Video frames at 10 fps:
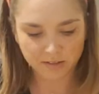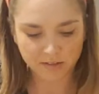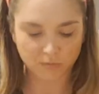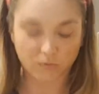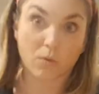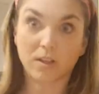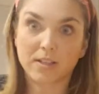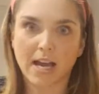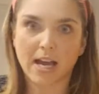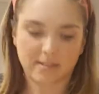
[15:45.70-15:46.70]
roll his
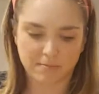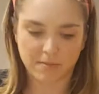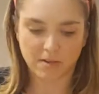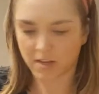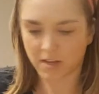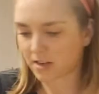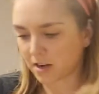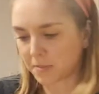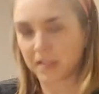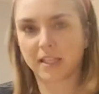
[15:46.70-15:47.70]
eyes at me while I talk
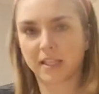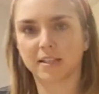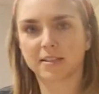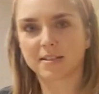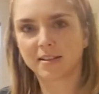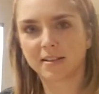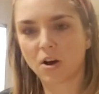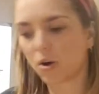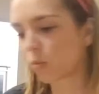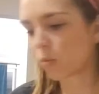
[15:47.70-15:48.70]
about this.
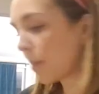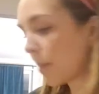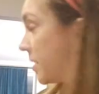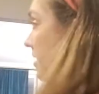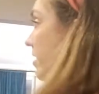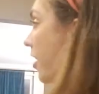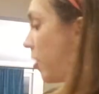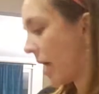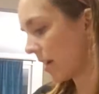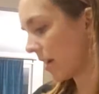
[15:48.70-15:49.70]
Oh, Rob says yo
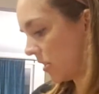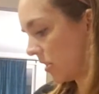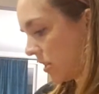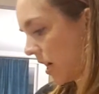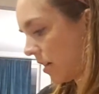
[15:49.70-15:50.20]
back to you, Tuck.